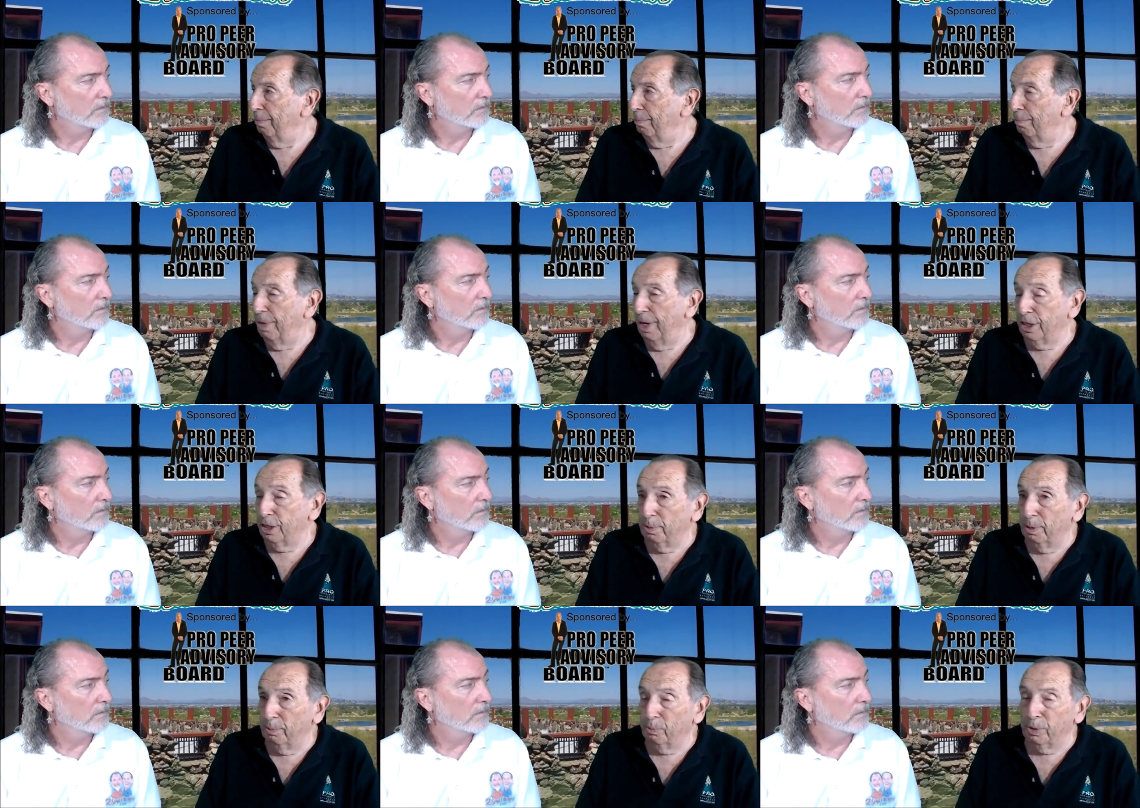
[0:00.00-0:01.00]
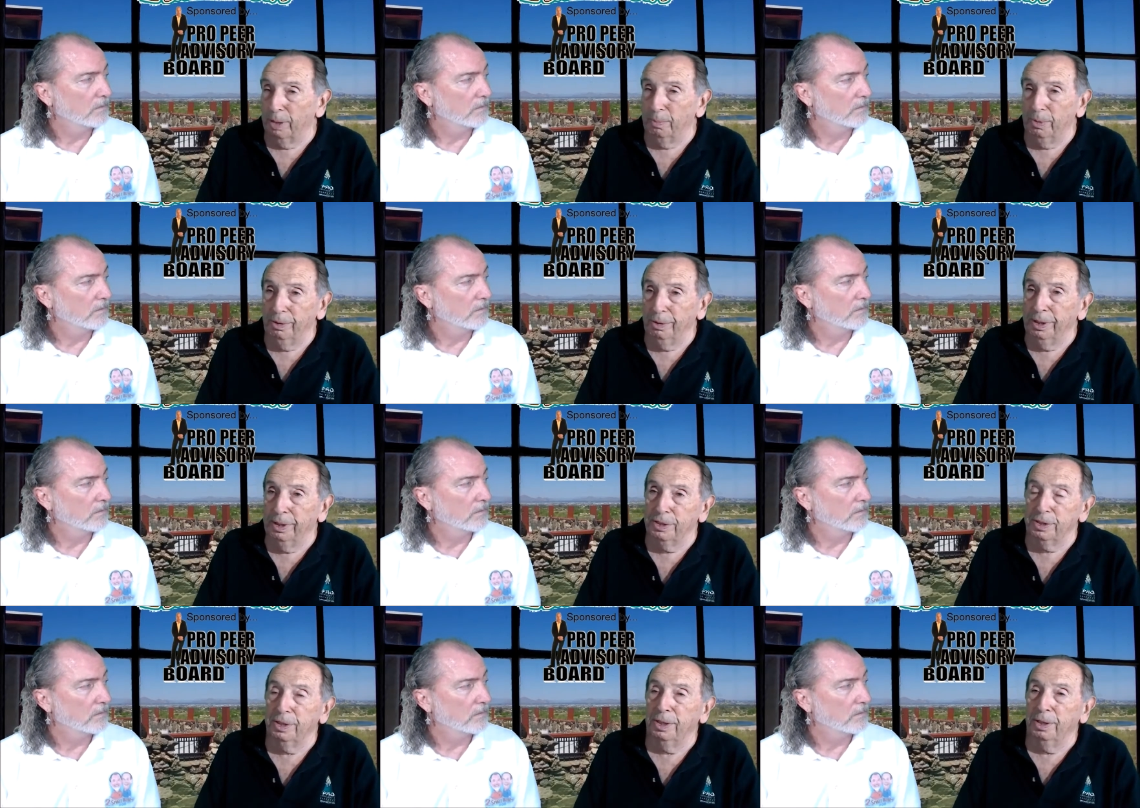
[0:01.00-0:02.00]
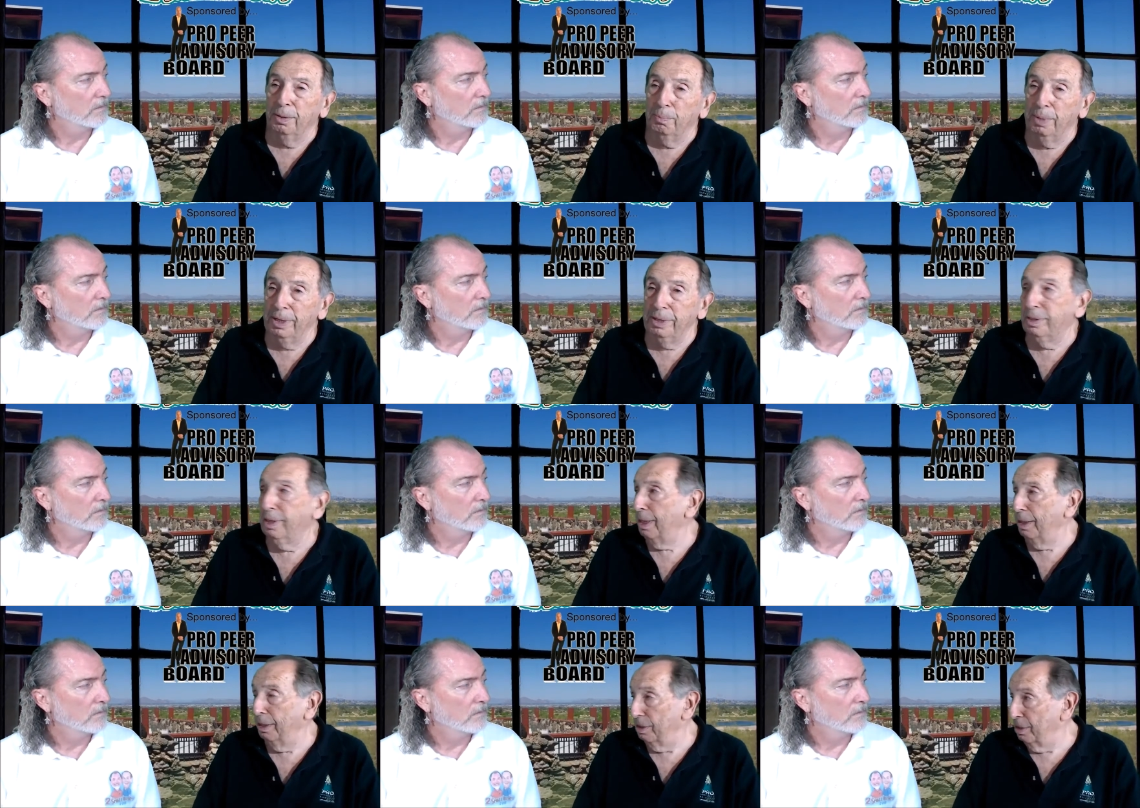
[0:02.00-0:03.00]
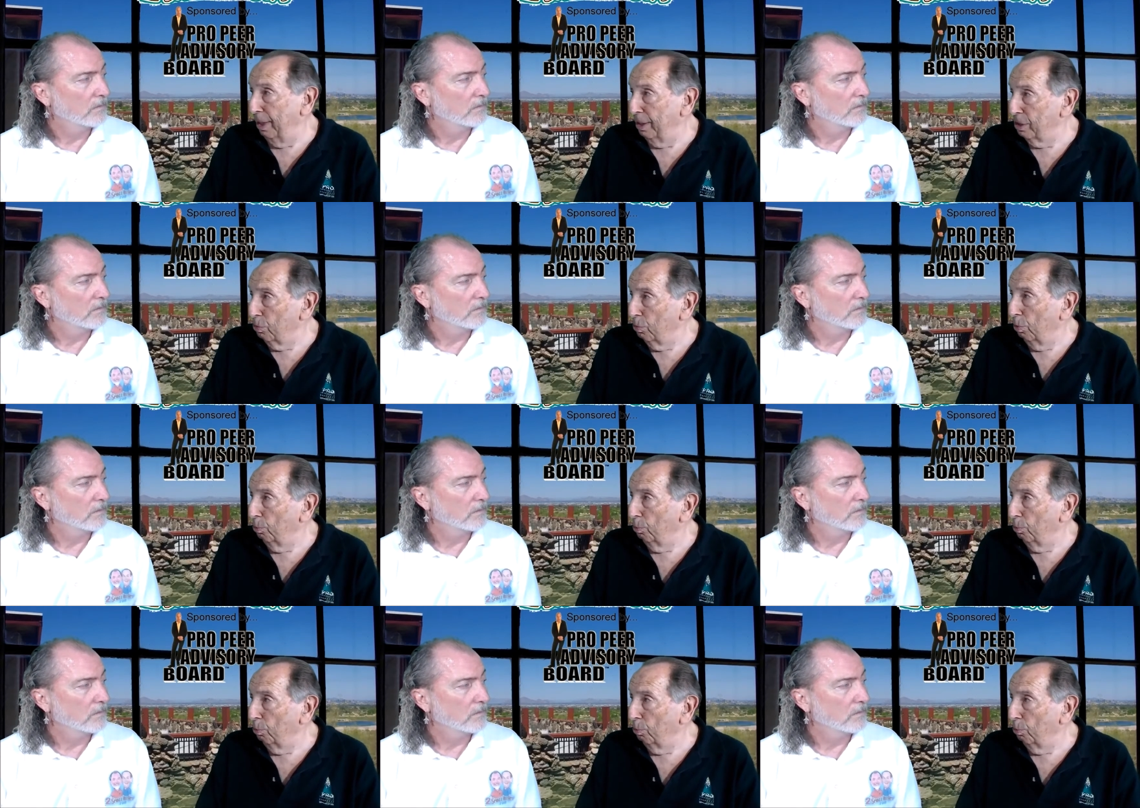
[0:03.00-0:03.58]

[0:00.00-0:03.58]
Speaker 1: Management primarily is maintaining the status quo,